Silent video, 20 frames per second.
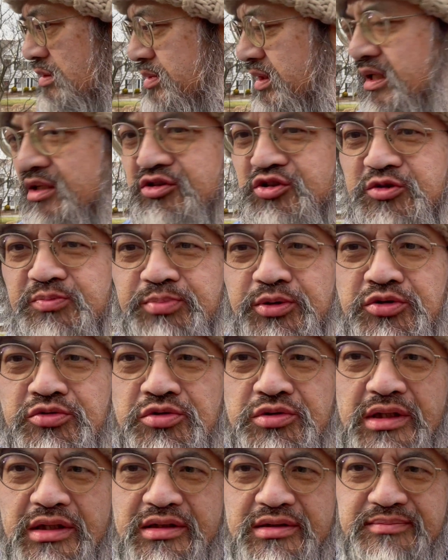me get a
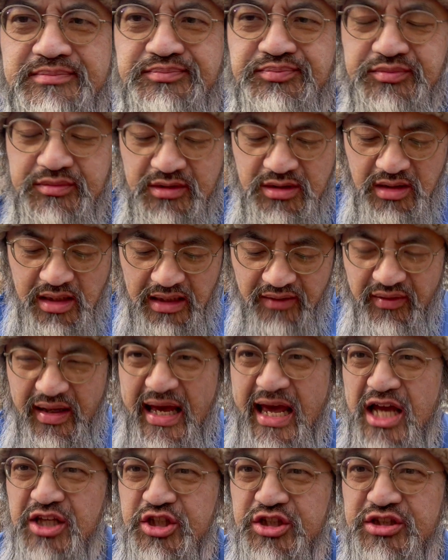spoon and kind of
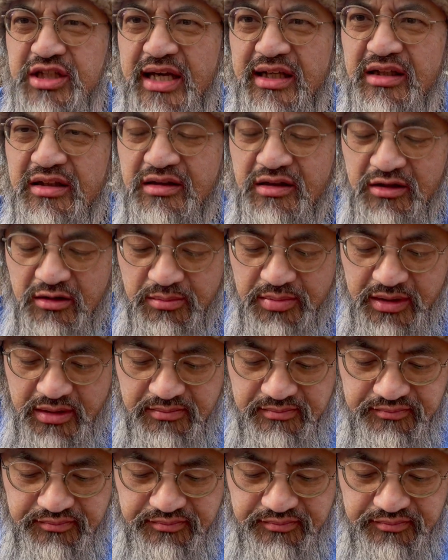agitate it a little bit.